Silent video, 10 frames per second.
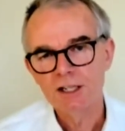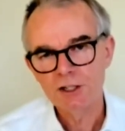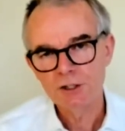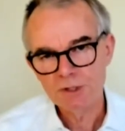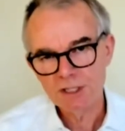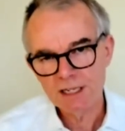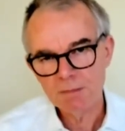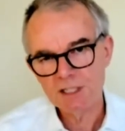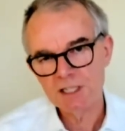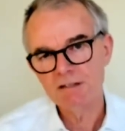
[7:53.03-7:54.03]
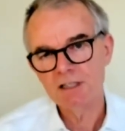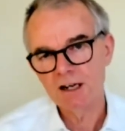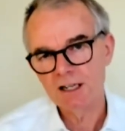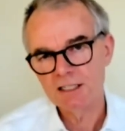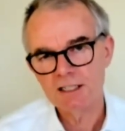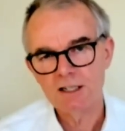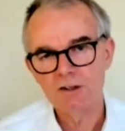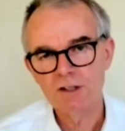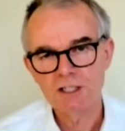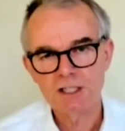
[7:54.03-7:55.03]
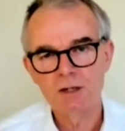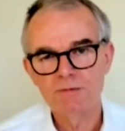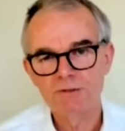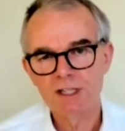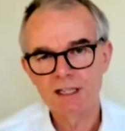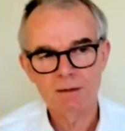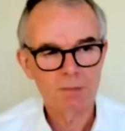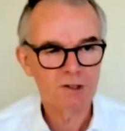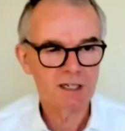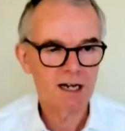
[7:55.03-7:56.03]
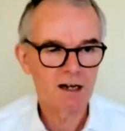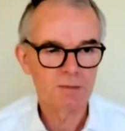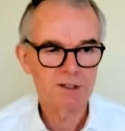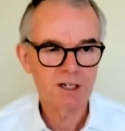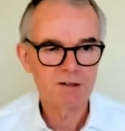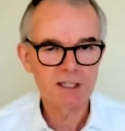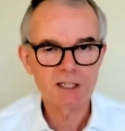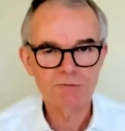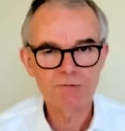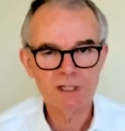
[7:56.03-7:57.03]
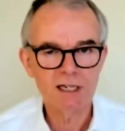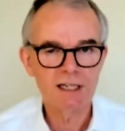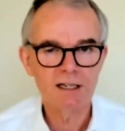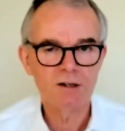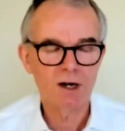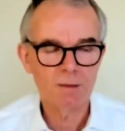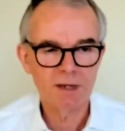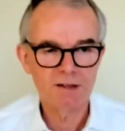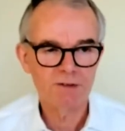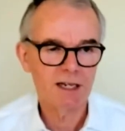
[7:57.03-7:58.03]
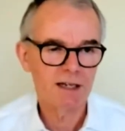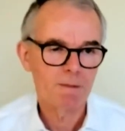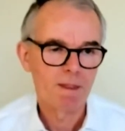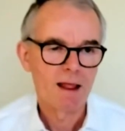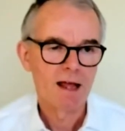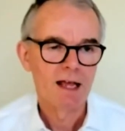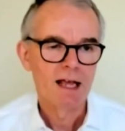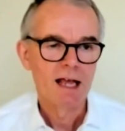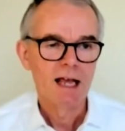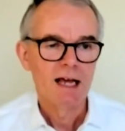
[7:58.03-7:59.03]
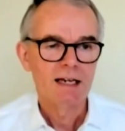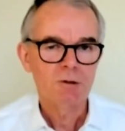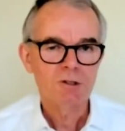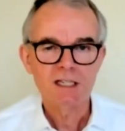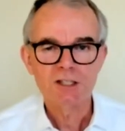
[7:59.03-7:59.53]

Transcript: you dematerialise on the Scope 3, the embodied carbon. So this is really quite a big thing. Now, what's